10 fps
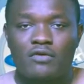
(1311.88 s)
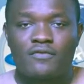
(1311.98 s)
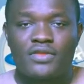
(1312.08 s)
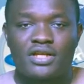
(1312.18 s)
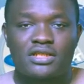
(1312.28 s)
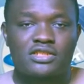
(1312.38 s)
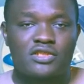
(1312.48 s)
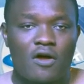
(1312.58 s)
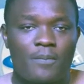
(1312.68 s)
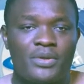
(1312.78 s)
of their uh,
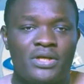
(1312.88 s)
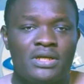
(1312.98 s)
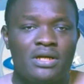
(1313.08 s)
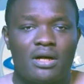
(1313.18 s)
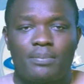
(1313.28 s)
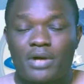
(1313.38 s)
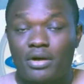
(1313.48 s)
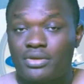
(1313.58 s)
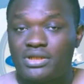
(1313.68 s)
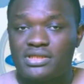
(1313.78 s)
top uh,
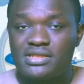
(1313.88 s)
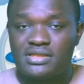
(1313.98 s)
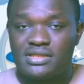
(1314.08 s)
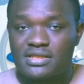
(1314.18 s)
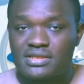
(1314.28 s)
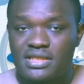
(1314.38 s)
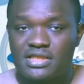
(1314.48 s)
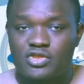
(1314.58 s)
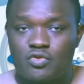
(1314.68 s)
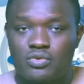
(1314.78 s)
priorities uh,
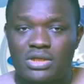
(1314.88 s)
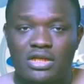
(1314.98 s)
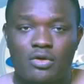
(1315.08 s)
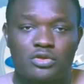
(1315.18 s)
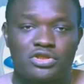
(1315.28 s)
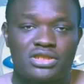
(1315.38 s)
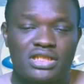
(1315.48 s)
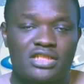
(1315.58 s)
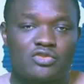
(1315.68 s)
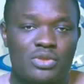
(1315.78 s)
since Kuda launched
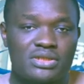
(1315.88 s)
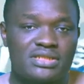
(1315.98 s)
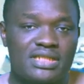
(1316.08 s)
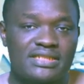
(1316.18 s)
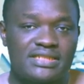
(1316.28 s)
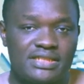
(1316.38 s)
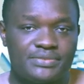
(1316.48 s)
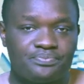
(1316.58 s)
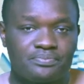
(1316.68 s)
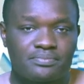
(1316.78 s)
in
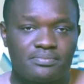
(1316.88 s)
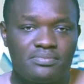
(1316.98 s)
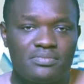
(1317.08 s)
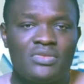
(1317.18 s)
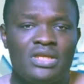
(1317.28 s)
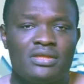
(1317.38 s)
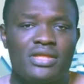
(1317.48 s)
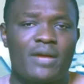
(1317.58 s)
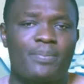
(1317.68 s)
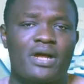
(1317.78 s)
2019.
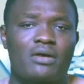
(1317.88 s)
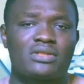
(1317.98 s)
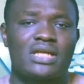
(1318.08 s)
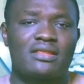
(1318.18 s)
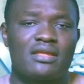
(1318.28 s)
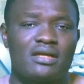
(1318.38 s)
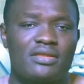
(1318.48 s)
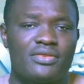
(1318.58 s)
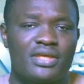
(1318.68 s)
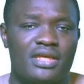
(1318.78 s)
They are proud that
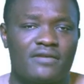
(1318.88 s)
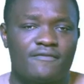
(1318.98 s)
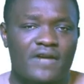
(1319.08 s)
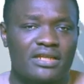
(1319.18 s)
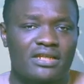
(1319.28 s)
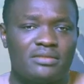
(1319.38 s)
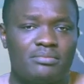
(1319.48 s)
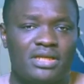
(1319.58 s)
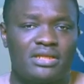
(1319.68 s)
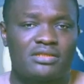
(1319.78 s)
uh, they uh, finally
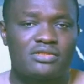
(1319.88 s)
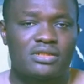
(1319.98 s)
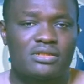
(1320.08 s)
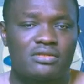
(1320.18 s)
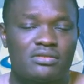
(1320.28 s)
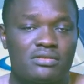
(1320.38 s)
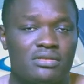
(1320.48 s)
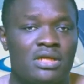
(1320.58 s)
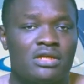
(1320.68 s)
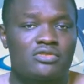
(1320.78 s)
made it uh,
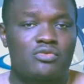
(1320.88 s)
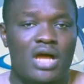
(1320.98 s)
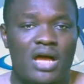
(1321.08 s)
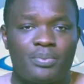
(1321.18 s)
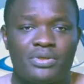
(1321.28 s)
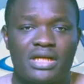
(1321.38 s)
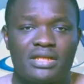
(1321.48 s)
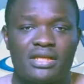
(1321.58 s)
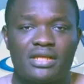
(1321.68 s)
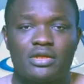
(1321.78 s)
to happen
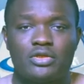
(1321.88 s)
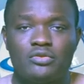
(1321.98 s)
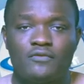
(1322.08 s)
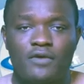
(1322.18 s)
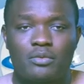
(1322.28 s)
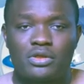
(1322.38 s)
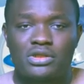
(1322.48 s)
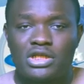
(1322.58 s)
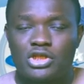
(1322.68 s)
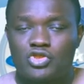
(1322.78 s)
and they look
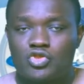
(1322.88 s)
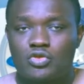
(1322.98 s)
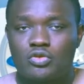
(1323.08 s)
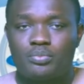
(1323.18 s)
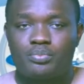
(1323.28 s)
forward to